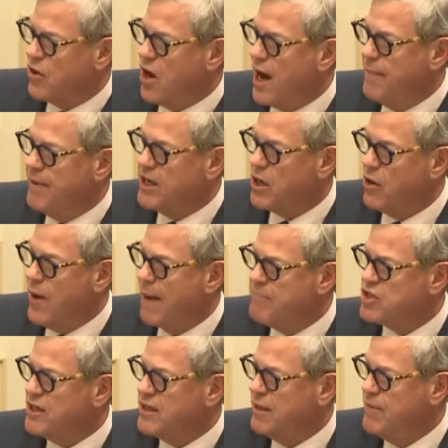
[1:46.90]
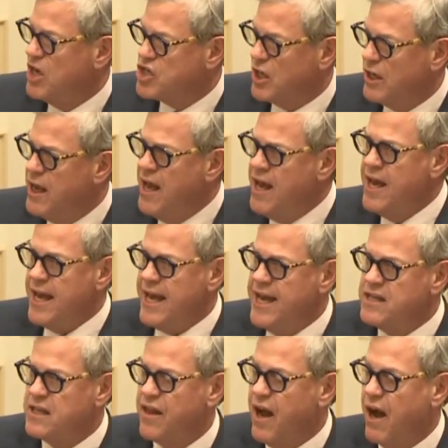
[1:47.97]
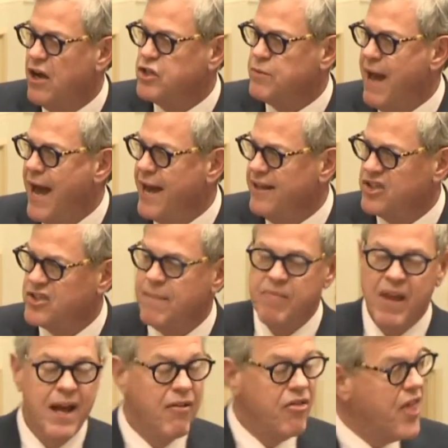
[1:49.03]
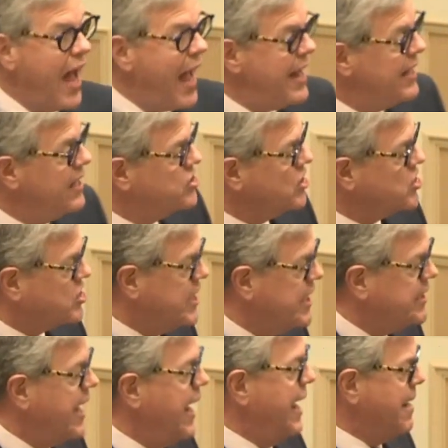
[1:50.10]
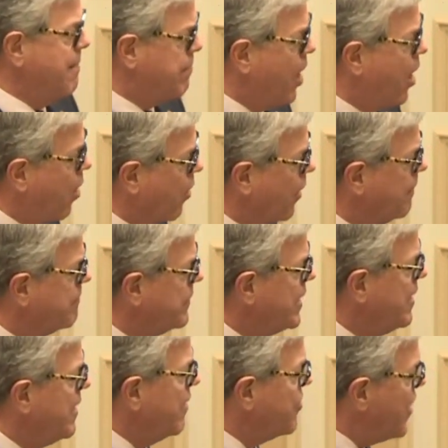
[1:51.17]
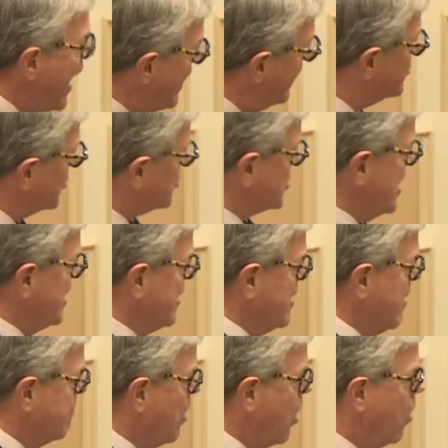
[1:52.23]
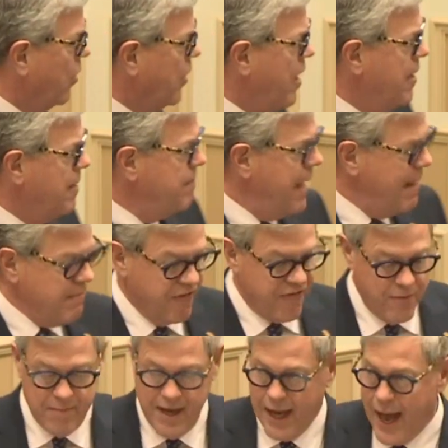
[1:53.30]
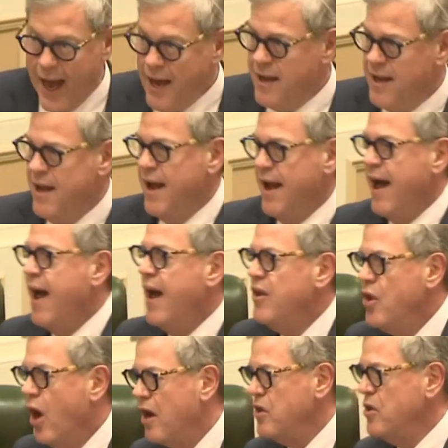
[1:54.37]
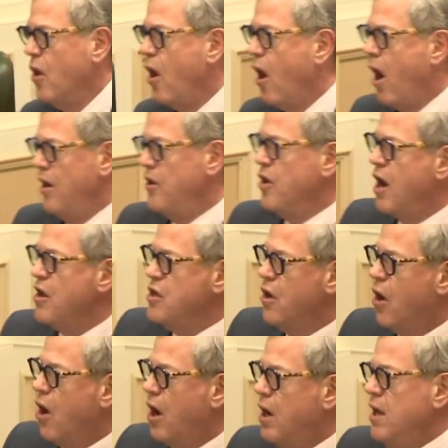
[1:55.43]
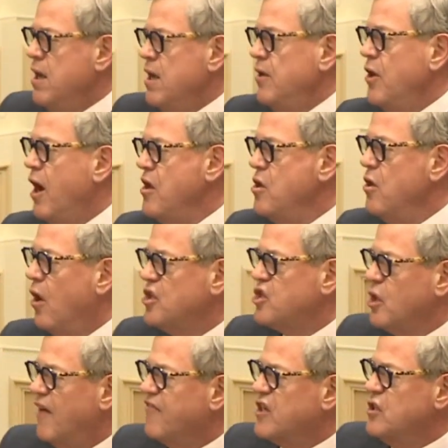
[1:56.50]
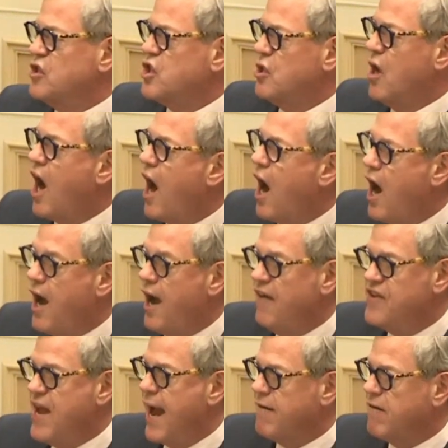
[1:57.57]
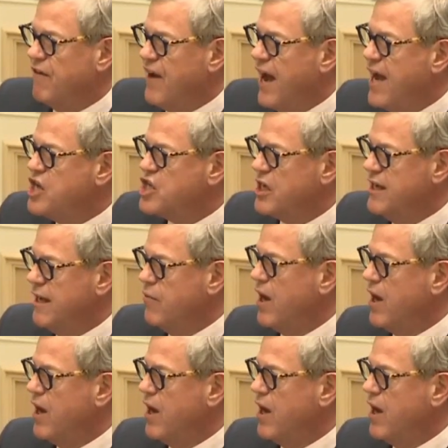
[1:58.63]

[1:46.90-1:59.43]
Crime and Corruption Commission into those matters. That is a stink and a pong. That is a stink and a pong, member for Miller. Not your, not your, not your sort of contrived aggravation in